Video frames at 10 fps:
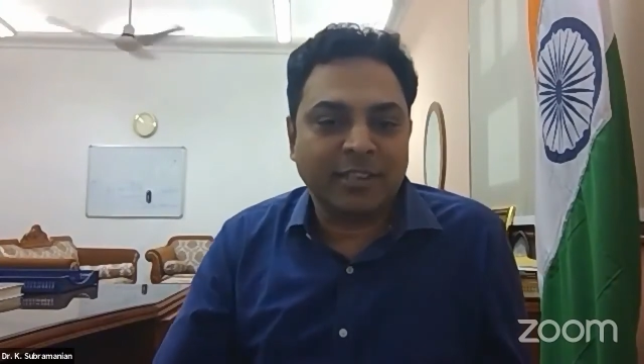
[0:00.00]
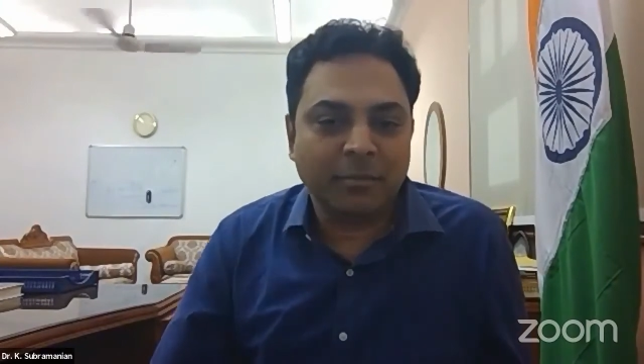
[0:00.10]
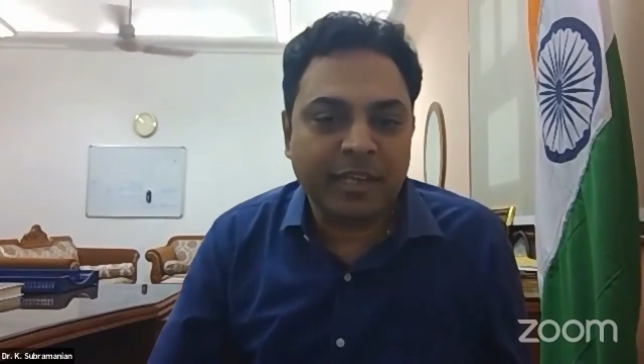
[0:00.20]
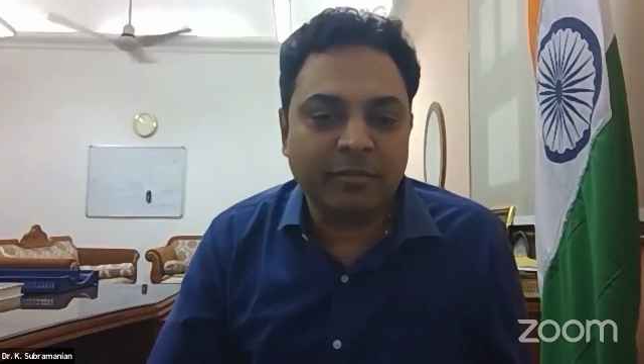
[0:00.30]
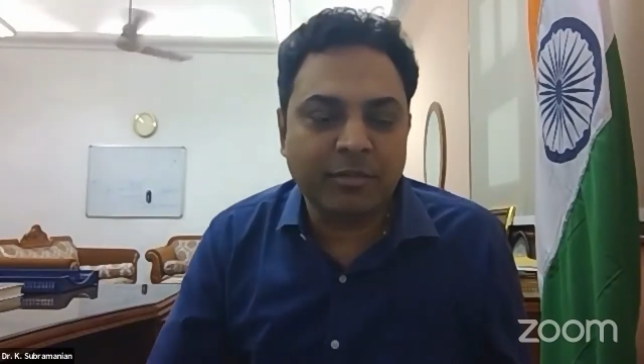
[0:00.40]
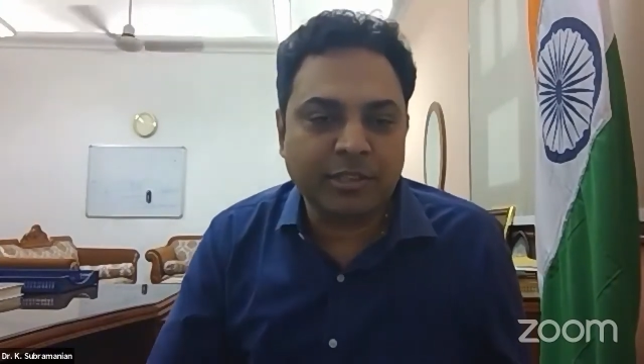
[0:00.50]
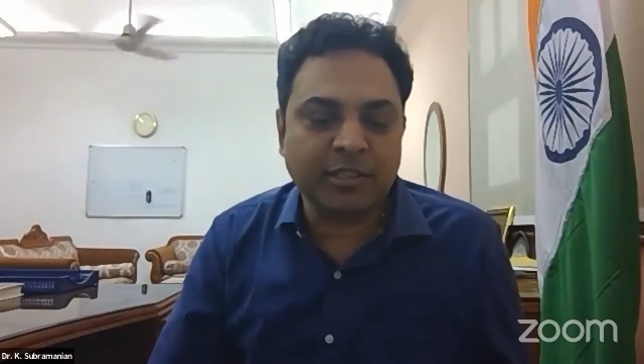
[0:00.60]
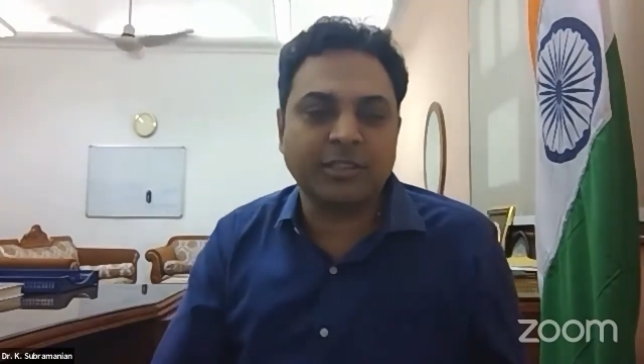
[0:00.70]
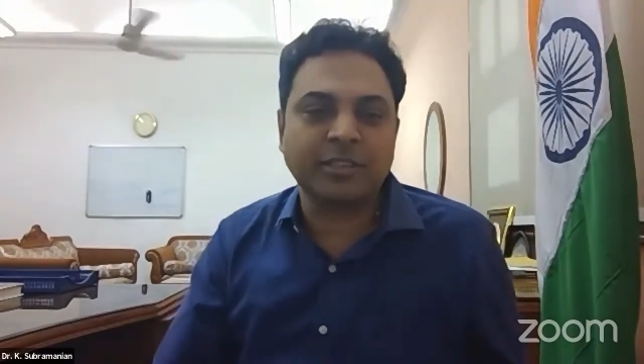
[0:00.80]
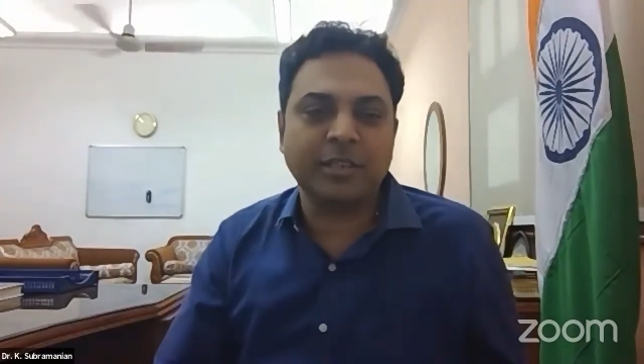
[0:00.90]
something which
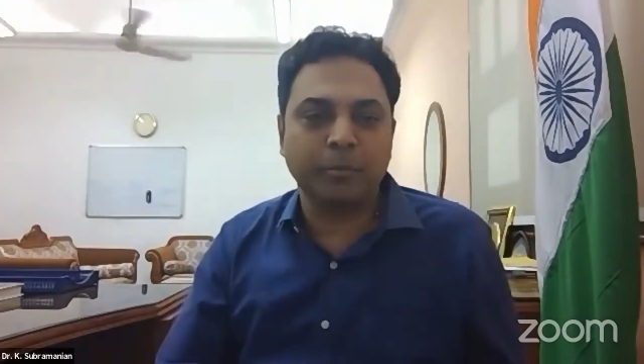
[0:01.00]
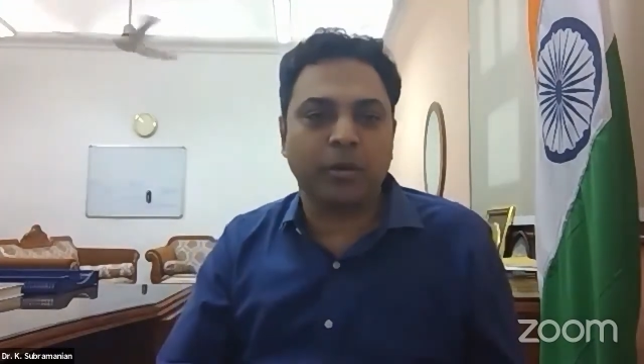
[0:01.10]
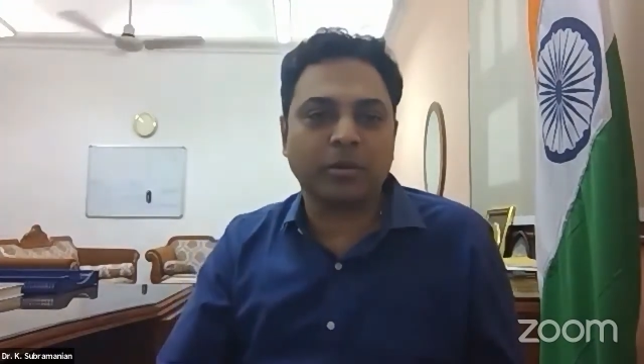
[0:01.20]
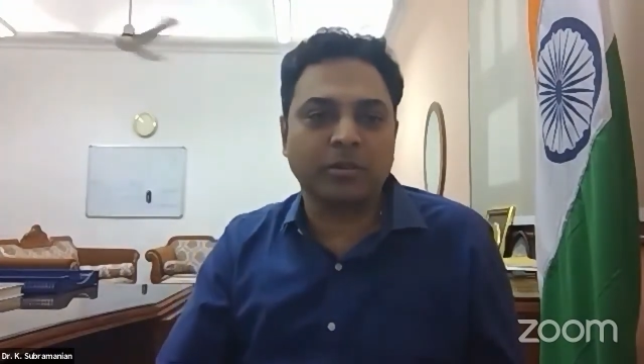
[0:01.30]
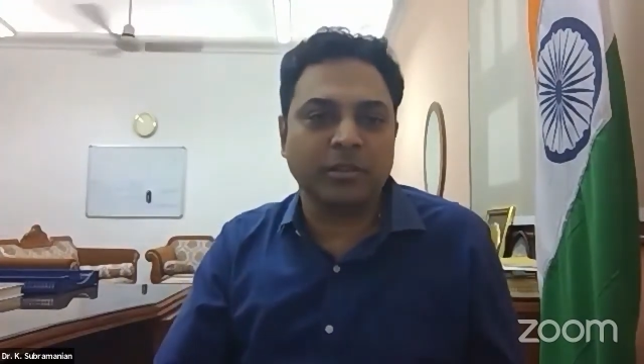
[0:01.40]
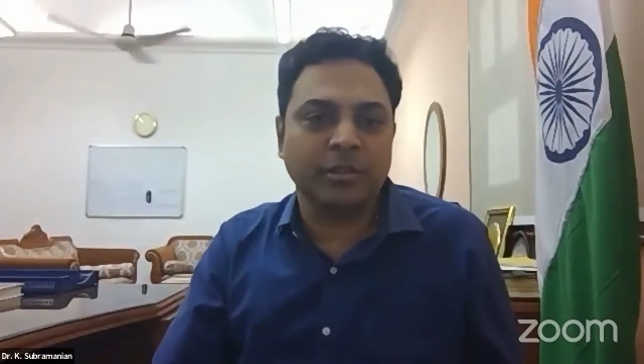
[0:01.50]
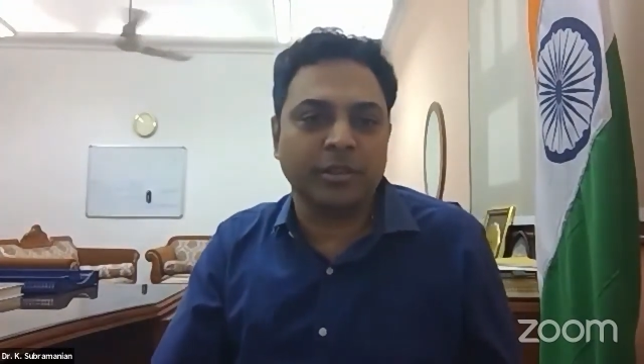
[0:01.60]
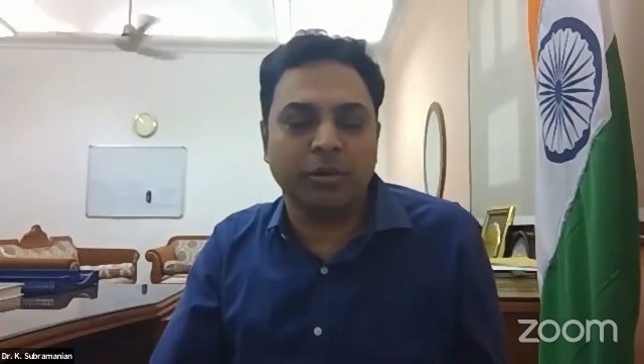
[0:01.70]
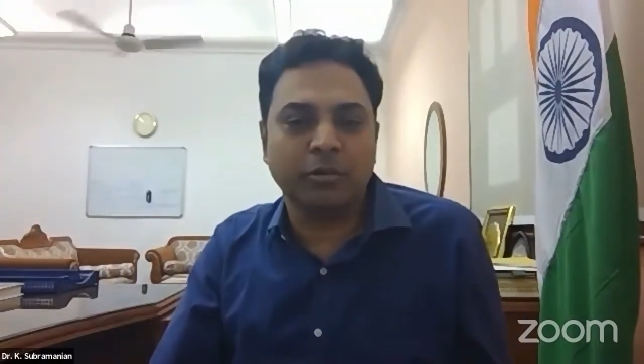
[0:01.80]
is important. Do